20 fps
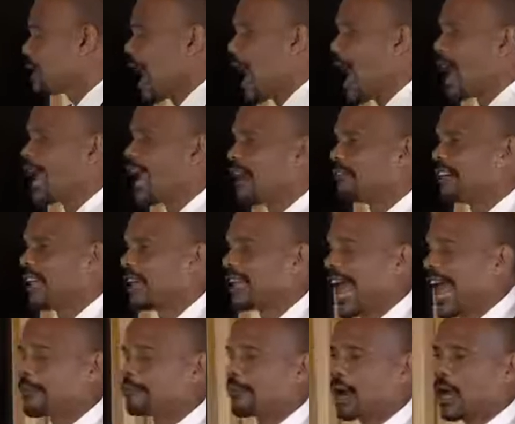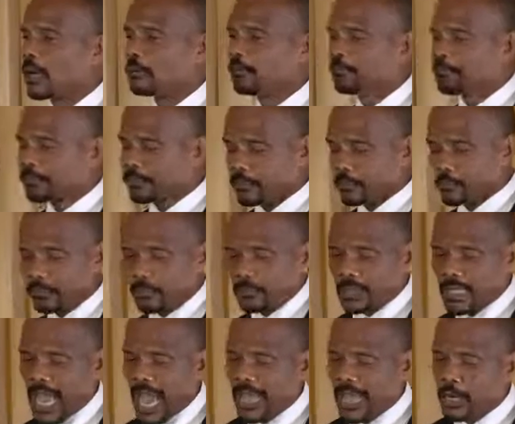I have a light bulb.
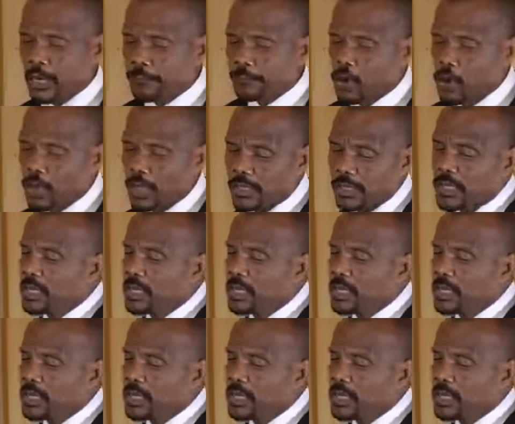And of course,